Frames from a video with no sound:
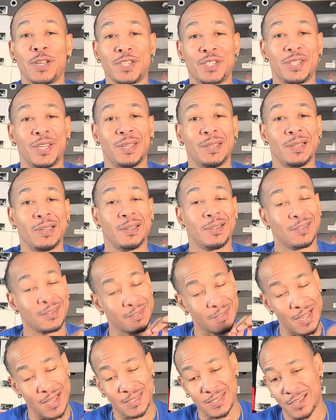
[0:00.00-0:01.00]
this year
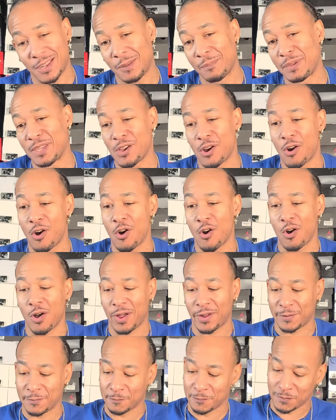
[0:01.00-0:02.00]
that's going to be
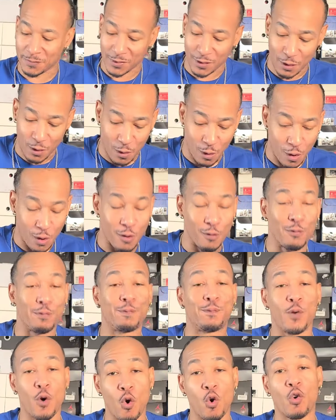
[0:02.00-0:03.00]
hard.
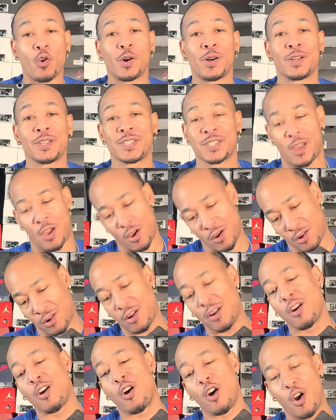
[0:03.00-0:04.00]
Fours
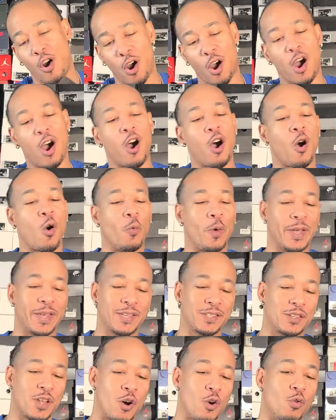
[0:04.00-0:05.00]
are
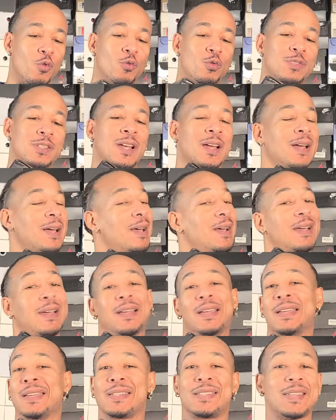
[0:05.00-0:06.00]
always those.
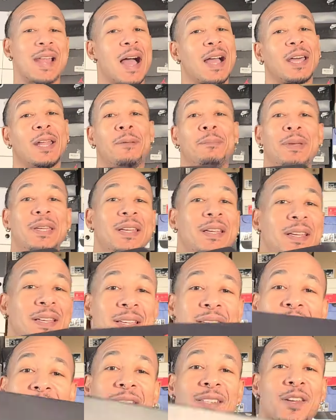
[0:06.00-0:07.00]
It's not going to be the
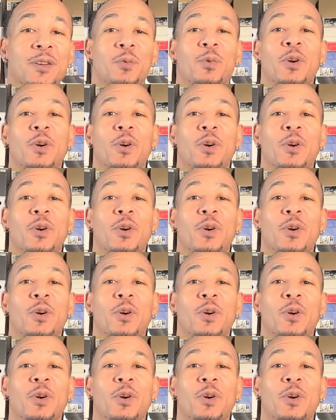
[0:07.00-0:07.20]
easiest in the